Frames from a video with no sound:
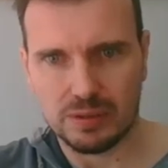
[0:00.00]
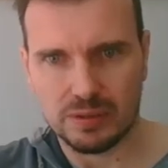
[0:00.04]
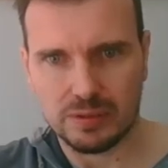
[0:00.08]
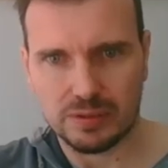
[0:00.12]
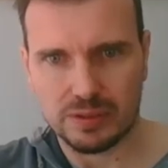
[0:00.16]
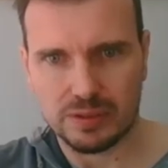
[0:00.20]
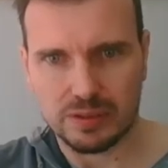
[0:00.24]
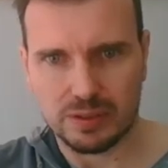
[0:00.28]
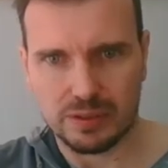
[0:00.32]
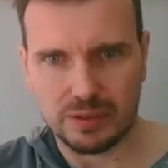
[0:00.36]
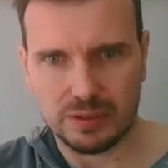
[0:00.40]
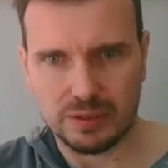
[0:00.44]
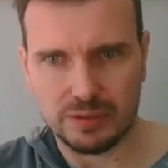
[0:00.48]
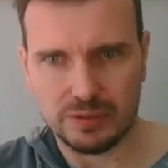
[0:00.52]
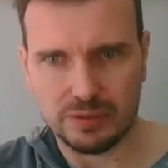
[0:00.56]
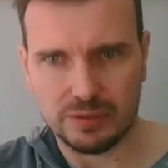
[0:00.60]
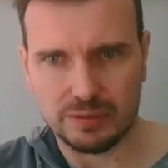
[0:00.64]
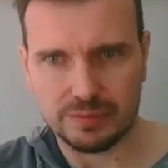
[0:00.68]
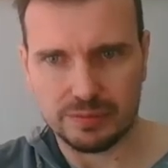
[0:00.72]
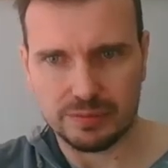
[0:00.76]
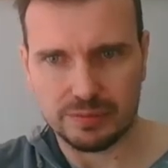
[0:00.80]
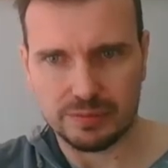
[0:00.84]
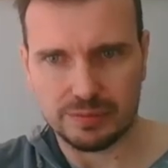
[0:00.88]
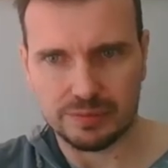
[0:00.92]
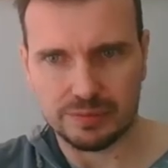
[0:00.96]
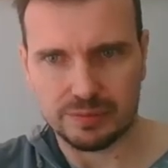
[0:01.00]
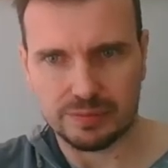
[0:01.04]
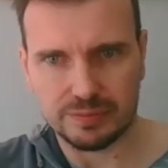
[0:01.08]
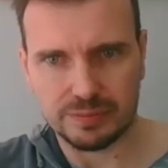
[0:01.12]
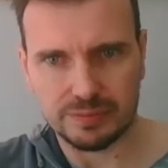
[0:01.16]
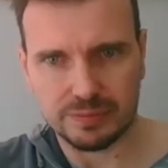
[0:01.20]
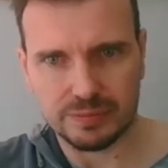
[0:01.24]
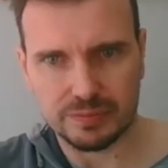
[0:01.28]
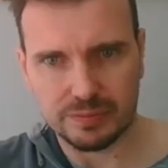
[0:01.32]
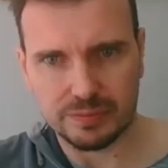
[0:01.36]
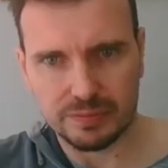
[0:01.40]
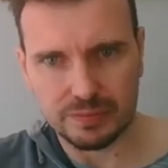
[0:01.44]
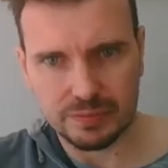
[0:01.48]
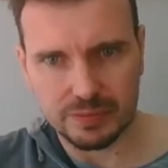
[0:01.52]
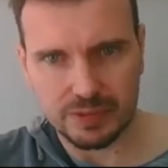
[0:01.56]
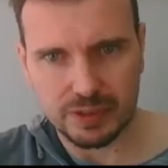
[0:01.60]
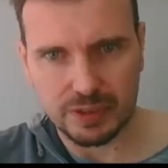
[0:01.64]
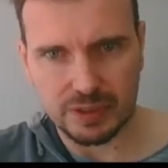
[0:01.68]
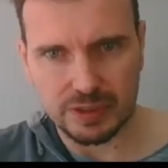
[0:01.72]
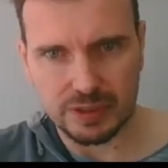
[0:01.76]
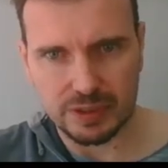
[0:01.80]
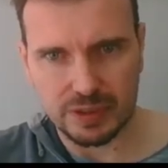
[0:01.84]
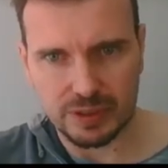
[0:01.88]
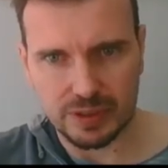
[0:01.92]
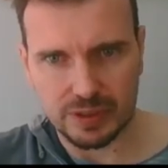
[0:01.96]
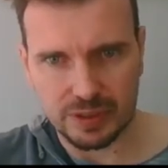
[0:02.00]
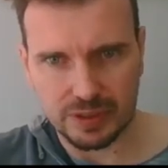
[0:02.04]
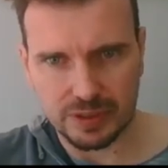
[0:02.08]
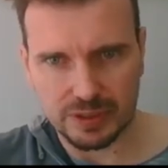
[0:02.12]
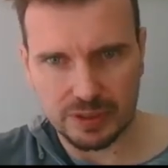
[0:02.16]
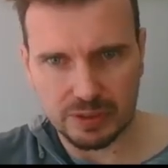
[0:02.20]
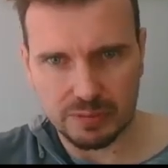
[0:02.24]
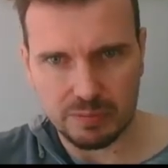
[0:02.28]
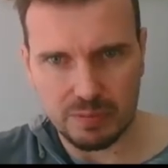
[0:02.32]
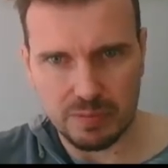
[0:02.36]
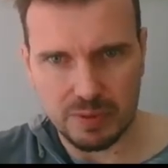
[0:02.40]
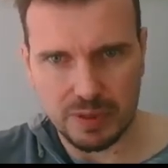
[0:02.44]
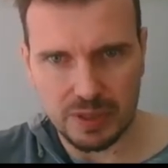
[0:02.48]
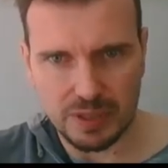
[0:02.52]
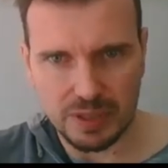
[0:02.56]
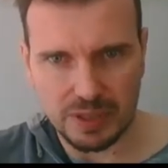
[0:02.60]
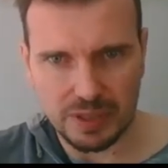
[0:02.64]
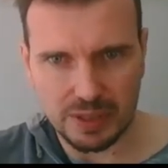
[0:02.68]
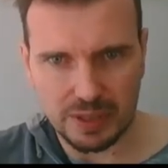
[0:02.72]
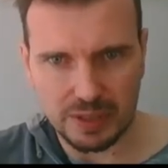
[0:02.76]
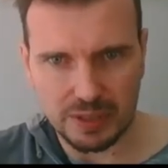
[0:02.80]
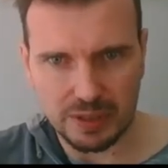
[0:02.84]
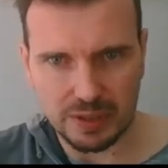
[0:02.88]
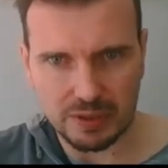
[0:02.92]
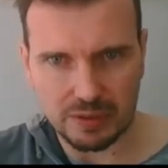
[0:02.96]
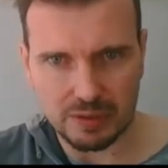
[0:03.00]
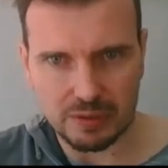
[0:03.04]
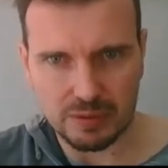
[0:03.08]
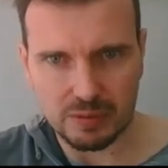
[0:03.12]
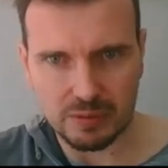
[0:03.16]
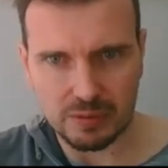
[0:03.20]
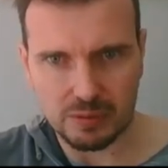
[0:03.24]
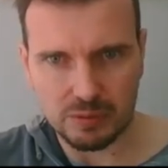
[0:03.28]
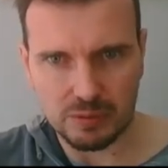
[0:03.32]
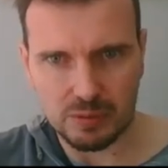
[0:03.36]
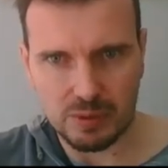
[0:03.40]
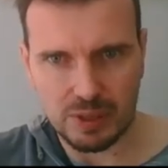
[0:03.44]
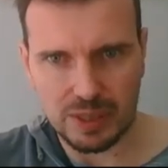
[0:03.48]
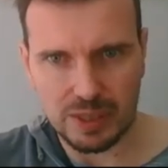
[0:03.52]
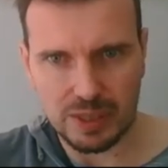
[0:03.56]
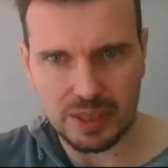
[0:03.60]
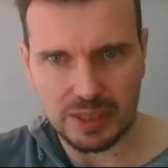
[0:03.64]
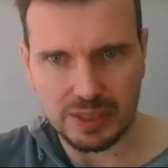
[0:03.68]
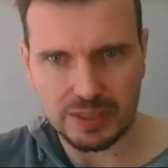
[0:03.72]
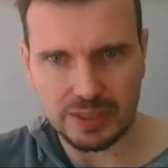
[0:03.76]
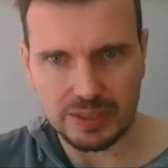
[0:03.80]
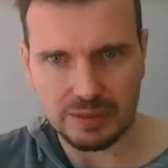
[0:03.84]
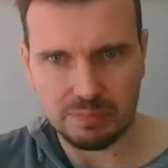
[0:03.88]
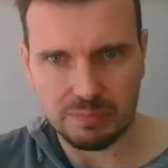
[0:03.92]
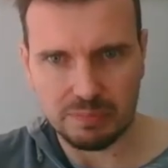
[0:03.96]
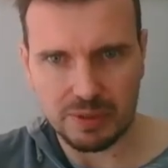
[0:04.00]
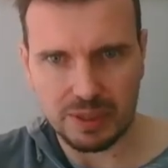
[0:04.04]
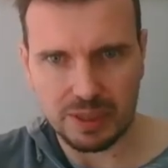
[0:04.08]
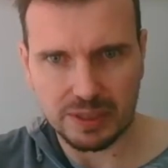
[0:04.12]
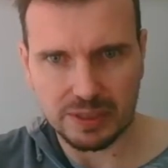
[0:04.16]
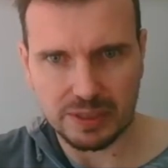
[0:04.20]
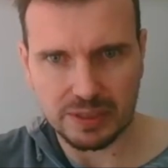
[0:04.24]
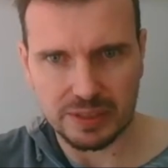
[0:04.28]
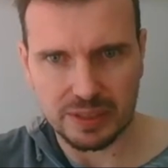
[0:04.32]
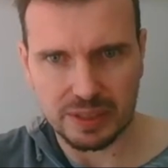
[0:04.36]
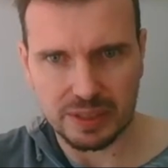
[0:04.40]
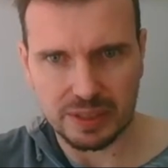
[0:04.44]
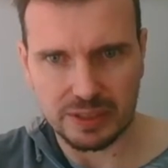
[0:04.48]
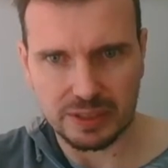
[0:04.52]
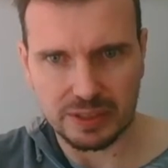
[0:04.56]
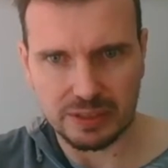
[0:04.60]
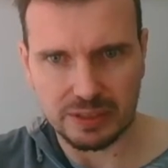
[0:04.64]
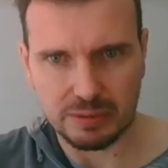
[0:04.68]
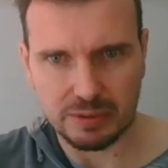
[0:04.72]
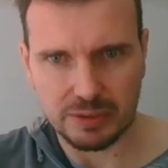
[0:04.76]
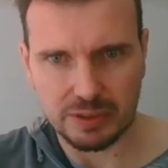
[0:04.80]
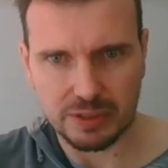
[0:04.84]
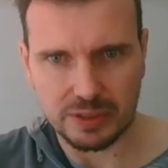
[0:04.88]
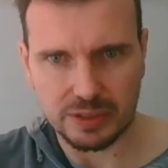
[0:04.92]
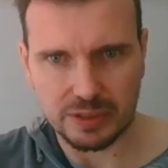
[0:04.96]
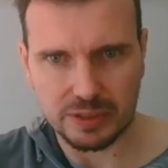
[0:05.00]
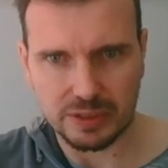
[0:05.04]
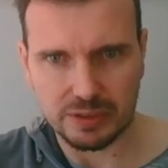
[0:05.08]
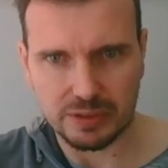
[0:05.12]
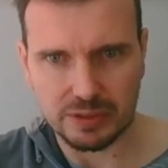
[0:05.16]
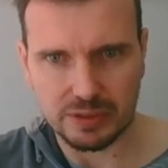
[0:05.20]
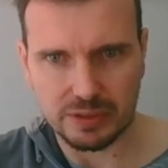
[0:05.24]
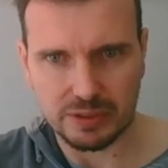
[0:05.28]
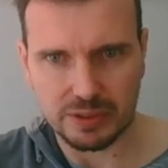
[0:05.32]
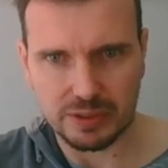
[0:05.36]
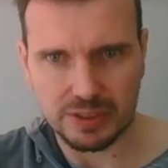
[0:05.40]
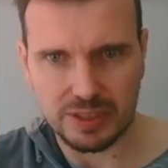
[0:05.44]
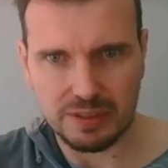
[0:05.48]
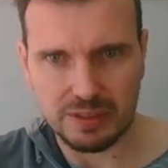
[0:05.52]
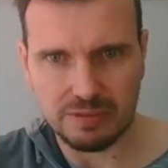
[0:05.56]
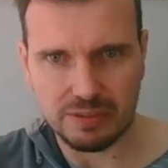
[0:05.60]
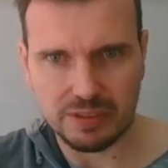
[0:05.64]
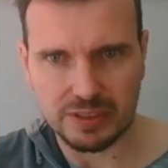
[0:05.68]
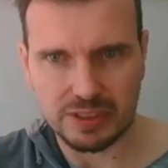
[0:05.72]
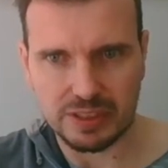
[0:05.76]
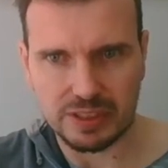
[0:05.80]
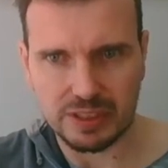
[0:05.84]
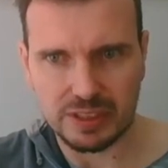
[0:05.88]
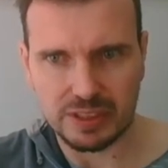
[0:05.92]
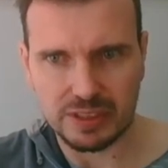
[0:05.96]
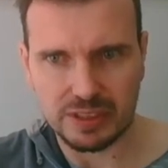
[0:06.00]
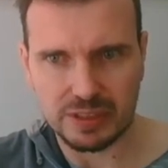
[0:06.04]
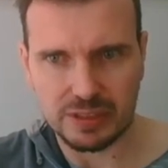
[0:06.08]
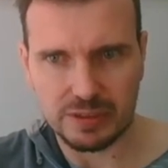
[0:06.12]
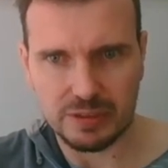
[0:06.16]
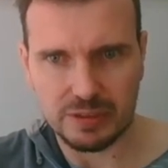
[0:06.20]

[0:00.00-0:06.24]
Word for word: So it's going to be 180 plus 90, which is 270.